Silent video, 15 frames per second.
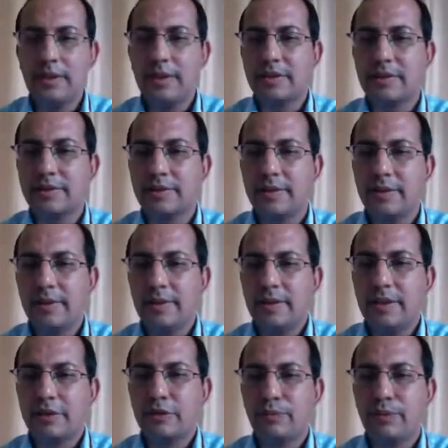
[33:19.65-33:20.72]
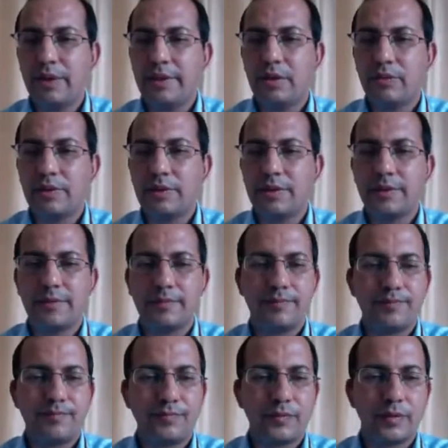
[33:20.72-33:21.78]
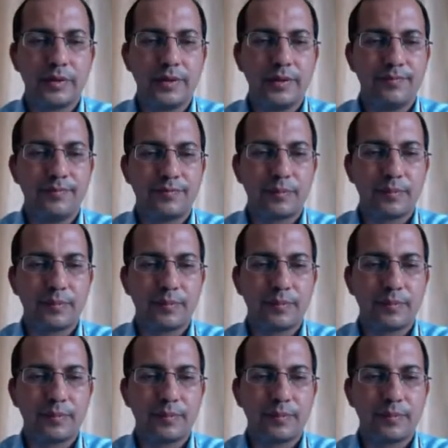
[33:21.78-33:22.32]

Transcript: Let's find out it. Okay.